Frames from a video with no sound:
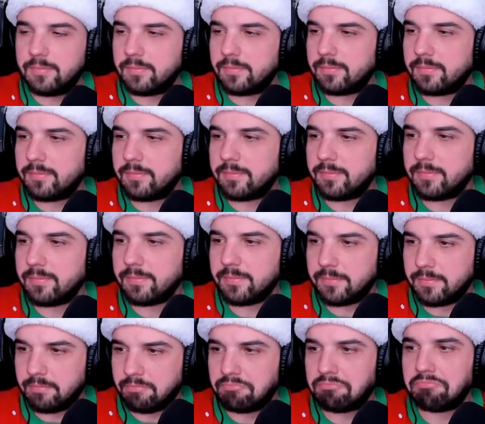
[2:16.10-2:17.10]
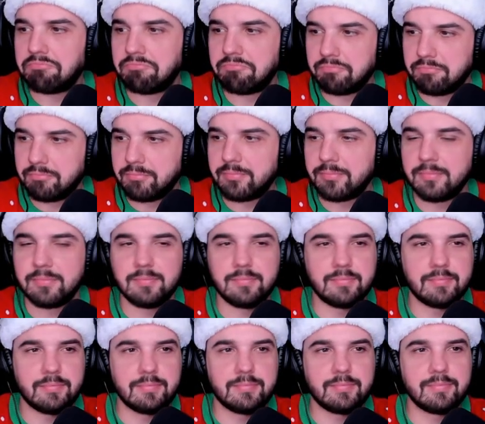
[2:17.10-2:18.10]

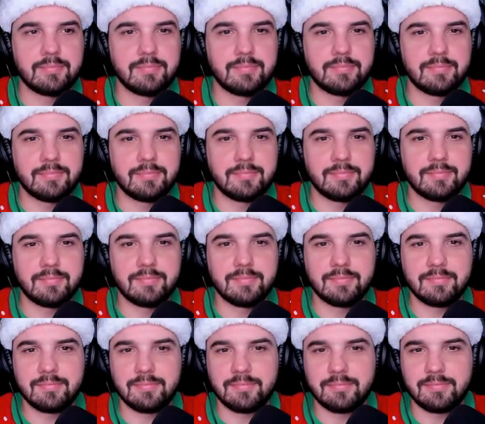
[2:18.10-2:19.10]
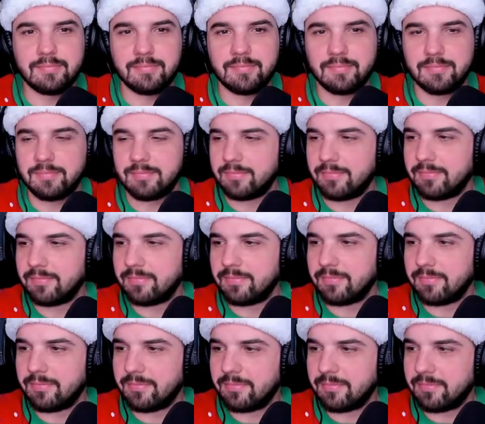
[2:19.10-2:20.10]

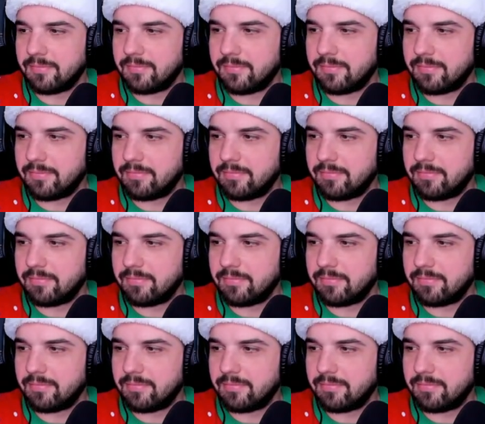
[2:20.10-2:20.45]
The person shown says nothing.